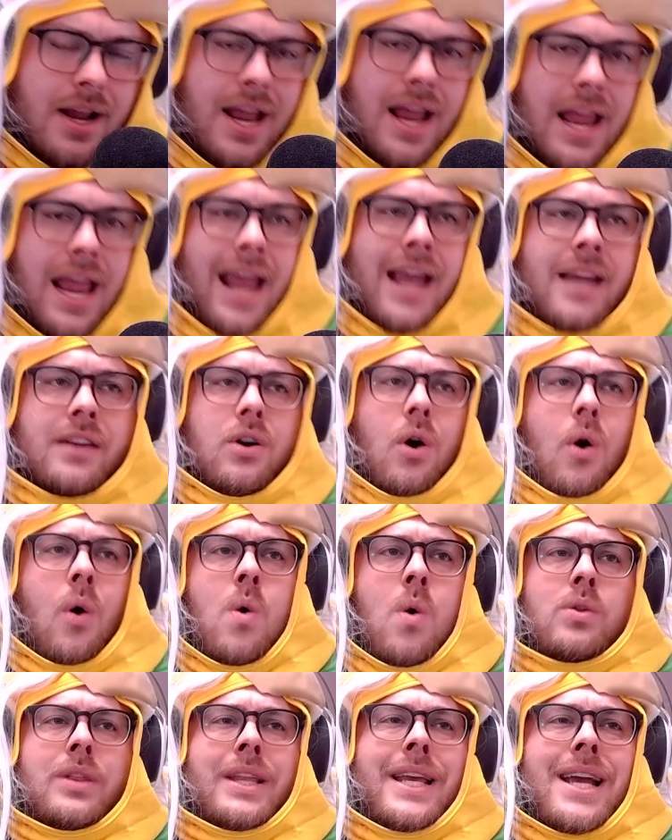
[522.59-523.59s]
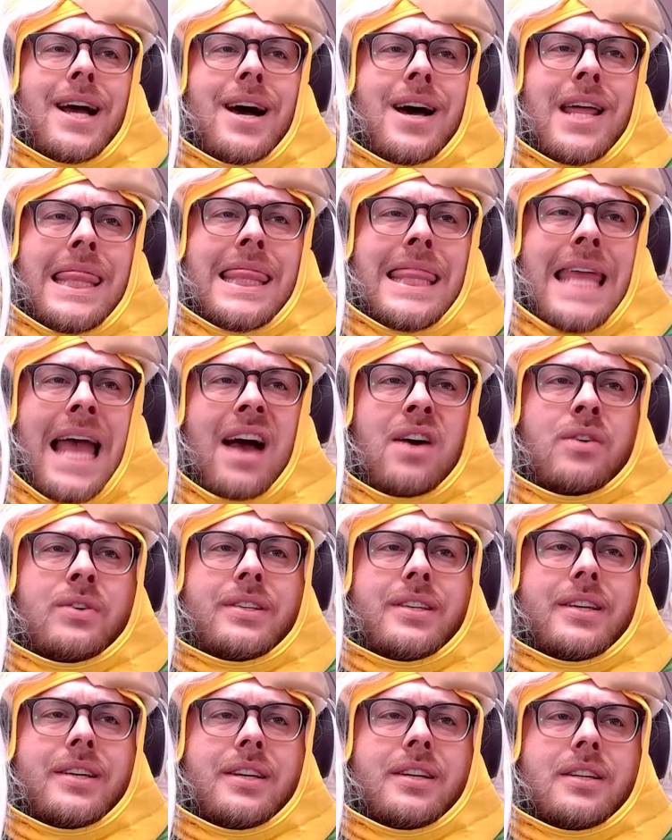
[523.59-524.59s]
and only
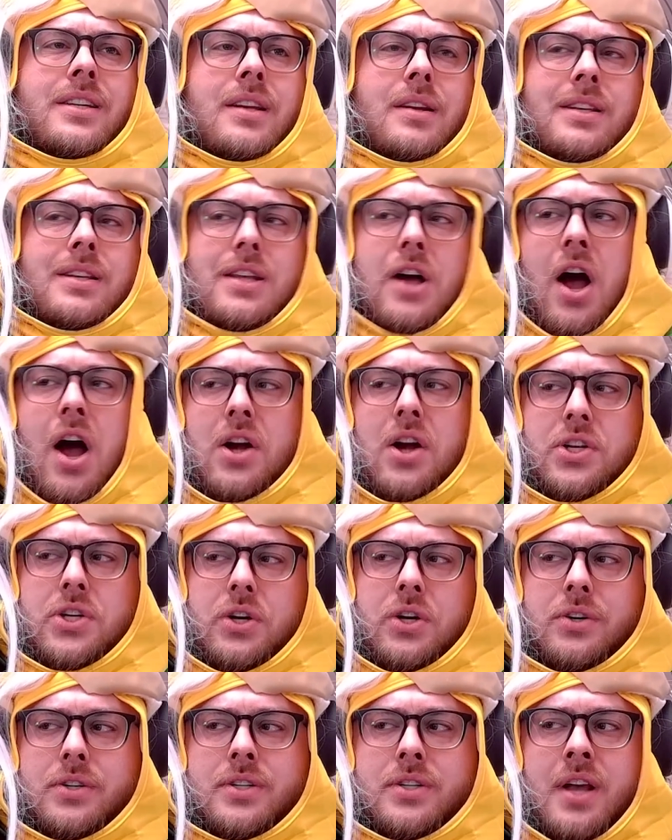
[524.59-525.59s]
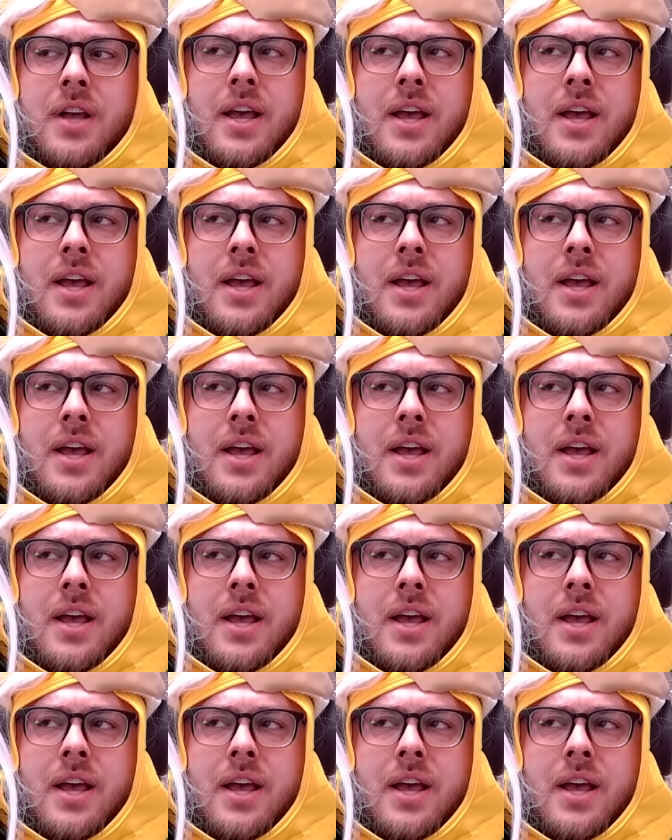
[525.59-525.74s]
1,000 doctors